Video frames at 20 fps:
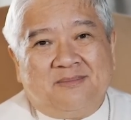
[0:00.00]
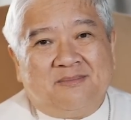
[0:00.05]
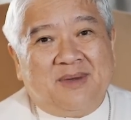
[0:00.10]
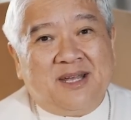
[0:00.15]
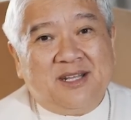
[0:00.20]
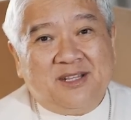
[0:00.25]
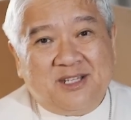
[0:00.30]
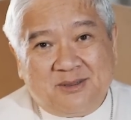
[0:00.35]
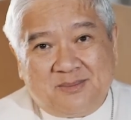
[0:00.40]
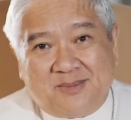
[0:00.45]

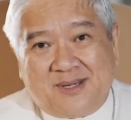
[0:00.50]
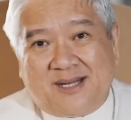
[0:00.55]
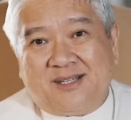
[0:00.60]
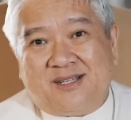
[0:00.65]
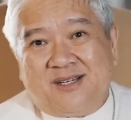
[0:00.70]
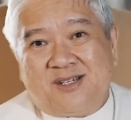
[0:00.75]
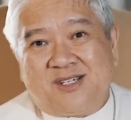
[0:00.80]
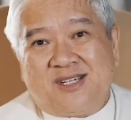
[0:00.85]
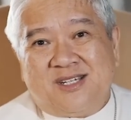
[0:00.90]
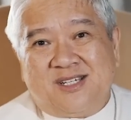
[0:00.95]
My dear
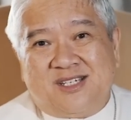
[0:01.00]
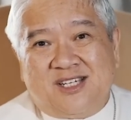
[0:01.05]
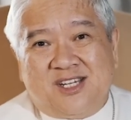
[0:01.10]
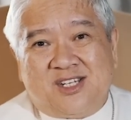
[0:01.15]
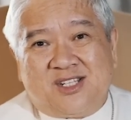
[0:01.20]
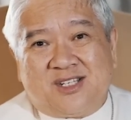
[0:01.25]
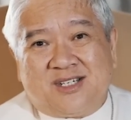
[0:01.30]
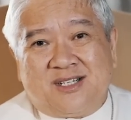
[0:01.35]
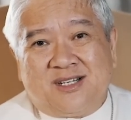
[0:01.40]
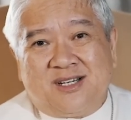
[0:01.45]
brothers and
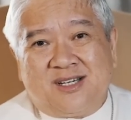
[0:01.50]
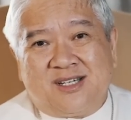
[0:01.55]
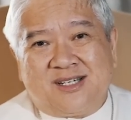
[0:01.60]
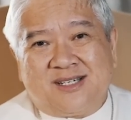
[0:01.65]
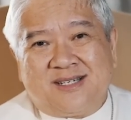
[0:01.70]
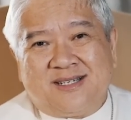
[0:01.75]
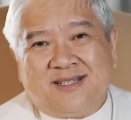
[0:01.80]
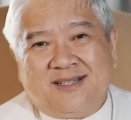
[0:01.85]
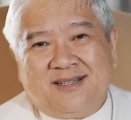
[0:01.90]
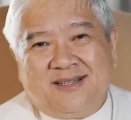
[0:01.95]

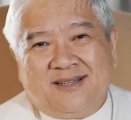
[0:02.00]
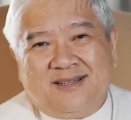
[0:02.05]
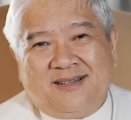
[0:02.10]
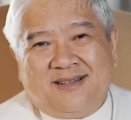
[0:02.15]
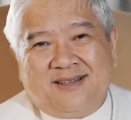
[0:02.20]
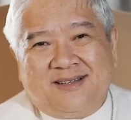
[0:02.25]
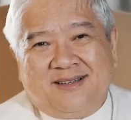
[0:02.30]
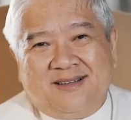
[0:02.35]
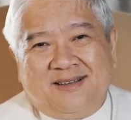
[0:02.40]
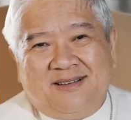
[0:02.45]
sisters,
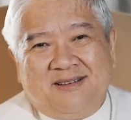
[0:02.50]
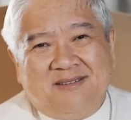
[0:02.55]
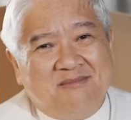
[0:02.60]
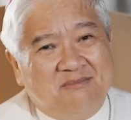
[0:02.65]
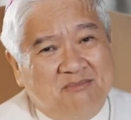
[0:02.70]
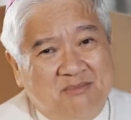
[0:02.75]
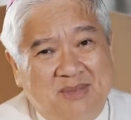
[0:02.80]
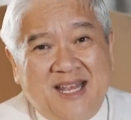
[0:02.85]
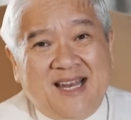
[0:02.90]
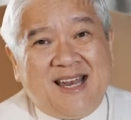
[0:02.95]

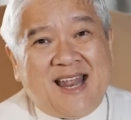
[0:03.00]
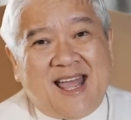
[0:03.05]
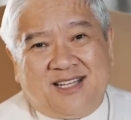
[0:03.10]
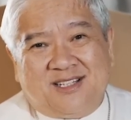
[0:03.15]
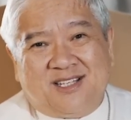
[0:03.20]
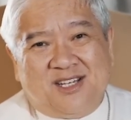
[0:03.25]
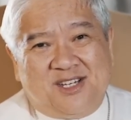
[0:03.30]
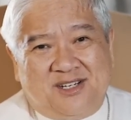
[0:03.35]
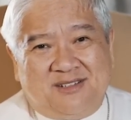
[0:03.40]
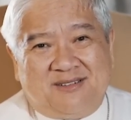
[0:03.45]
be
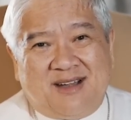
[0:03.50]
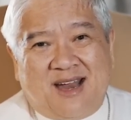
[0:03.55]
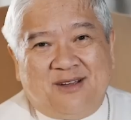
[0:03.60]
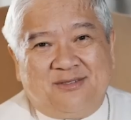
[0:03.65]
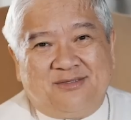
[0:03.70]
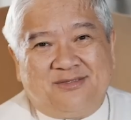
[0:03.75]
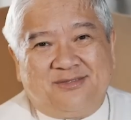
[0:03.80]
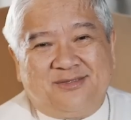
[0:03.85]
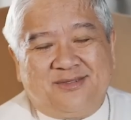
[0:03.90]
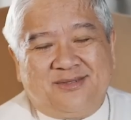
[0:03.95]
like the
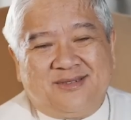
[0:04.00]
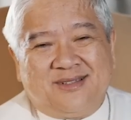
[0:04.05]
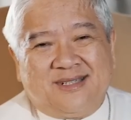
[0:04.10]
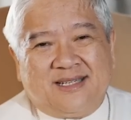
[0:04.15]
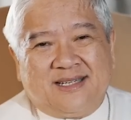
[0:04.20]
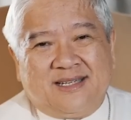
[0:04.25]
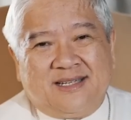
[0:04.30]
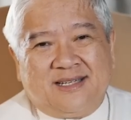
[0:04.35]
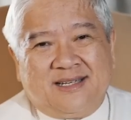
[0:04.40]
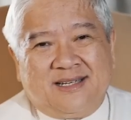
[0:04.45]
giraffe.
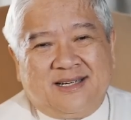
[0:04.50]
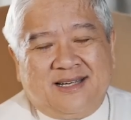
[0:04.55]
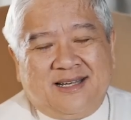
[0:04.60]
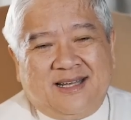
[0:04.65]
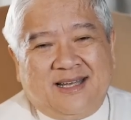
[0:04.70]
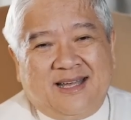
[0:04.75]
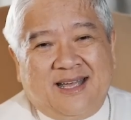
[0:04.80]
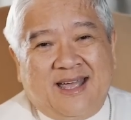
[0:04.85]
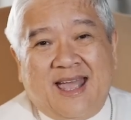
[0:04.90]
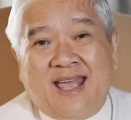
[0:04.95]

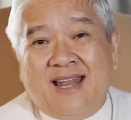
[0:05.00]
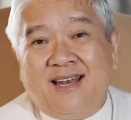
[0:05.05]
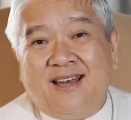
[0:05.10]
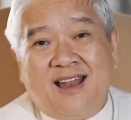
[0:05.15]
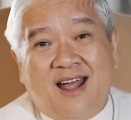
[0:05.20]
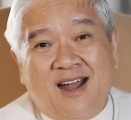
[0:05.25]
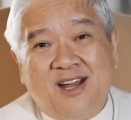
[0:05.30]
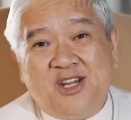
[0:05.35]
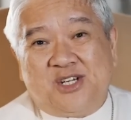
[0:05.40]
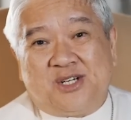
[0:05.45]

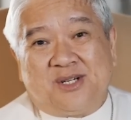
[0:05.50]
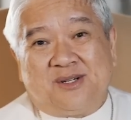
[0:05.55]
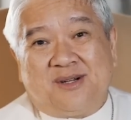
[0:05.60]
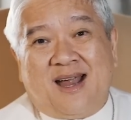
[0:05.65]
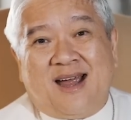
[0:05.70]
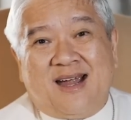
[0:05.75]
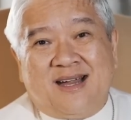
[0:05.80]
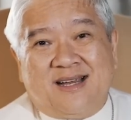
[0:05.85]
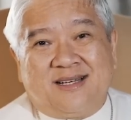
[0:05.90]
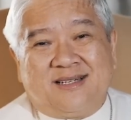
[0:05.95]
Enlarge your
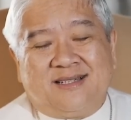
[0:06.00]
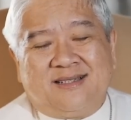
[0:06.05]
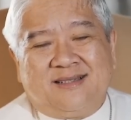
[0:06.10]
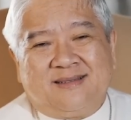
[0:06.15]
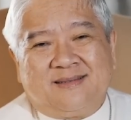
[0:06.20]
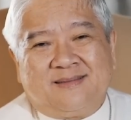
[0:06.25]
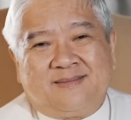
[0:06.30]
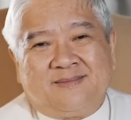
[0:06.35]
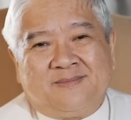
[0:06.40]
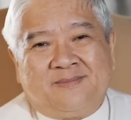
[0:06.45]
heart.
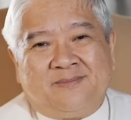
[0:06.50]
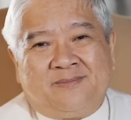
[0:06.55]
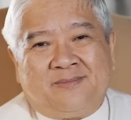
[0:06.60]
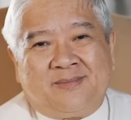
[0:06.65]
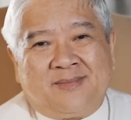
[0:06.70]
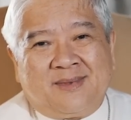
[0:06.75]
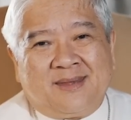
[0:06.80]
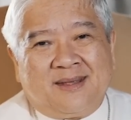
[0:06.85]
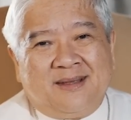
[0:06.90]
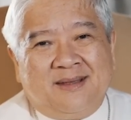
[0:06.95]

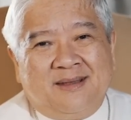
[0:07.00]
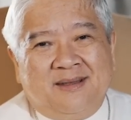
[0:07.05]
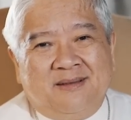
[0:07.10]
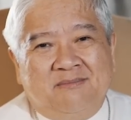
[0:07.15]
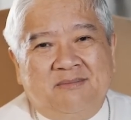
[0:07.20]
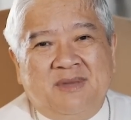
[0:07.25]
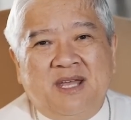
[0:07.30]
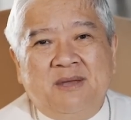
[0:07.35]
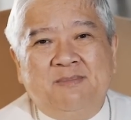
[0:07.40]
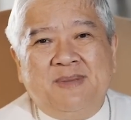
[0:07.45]

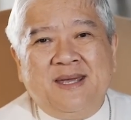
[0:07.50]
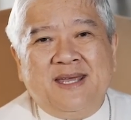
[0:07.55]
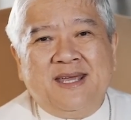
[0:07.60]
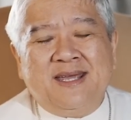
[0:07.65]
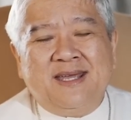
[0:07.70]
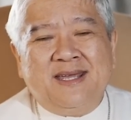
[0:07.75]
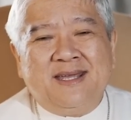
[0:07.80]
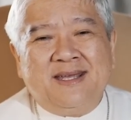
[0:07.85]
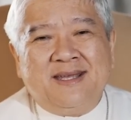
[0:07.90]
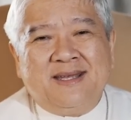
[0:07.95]

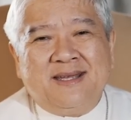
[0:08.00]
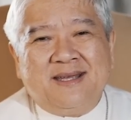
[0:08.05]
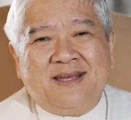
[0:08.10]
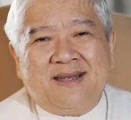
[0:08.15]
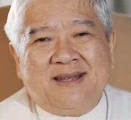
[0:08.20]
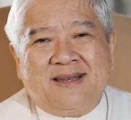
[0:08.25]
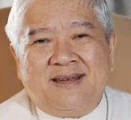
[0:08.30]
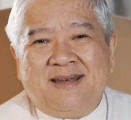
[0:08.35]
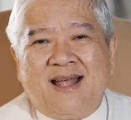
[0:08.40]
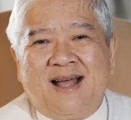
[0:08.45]
Maybe
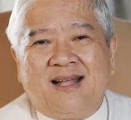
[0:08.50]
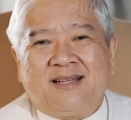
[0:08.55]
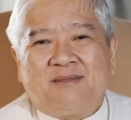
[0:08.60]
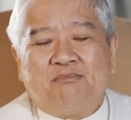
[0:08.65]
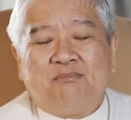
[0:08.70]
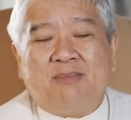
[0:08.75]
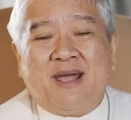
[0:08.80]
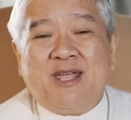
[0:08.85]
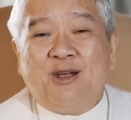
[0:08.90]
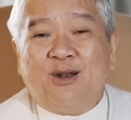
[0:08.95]
not
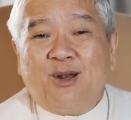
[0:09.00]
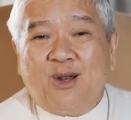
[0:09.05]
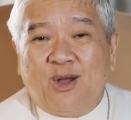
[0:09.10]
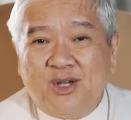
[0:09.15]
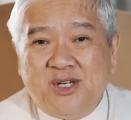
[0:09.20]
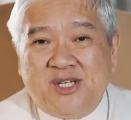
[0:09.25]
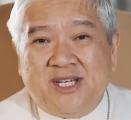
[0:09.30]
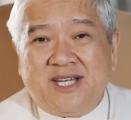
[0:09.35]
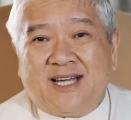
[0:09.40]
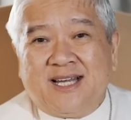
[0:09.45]

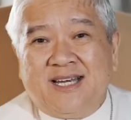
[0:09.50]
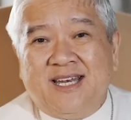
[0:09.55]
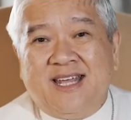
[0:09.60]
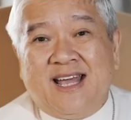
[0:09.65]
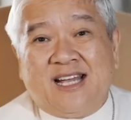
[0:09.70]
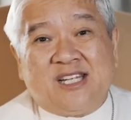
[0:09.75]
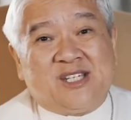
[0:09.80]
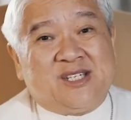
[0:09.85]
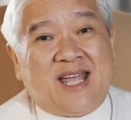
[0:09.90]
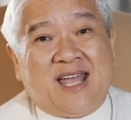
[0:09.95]

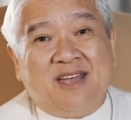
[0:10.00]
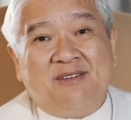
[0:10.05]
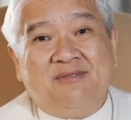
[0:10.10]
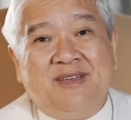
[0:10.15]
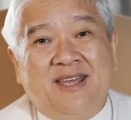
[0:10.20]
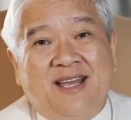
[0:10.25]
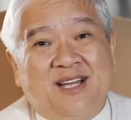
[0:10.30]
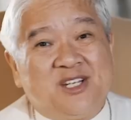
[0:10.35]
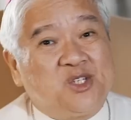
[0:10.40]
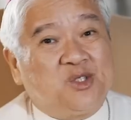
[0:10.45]
biologically as
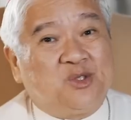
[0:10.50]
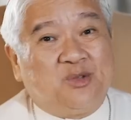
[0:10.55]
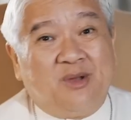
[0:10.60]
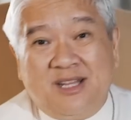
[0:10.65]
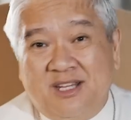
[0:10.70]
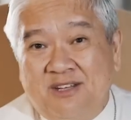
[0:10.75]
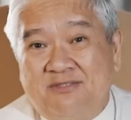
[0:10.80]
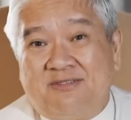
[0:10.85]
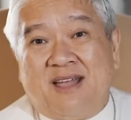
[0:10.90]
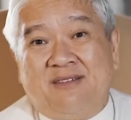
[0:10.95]
heavy as
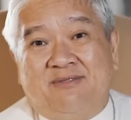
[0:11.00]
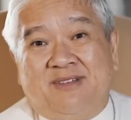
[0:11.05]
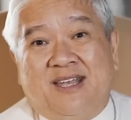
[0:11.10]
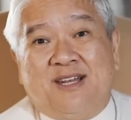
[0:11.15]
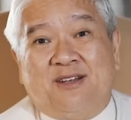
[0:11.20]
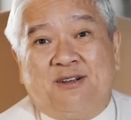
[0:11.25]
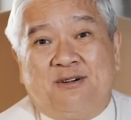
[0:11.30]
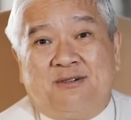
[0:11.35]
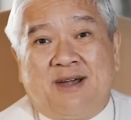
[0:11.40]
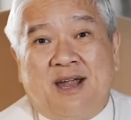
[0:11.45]
25
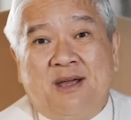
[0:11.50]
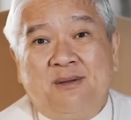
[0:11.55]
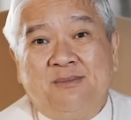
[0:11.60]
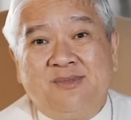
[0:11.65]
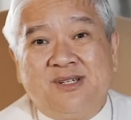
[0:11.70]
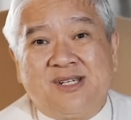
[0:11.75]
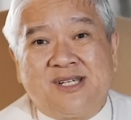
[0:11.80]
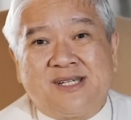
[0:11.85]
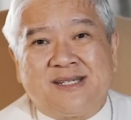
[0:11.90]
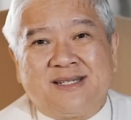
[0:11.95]

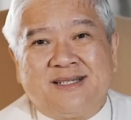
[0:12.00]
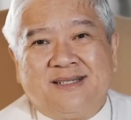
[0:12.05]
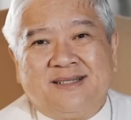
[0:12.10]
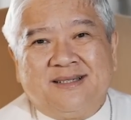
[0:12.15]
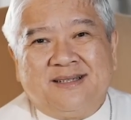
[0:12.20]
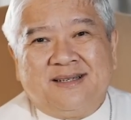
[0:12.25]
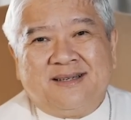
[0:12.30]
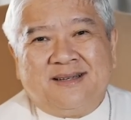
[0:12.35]
kilograms,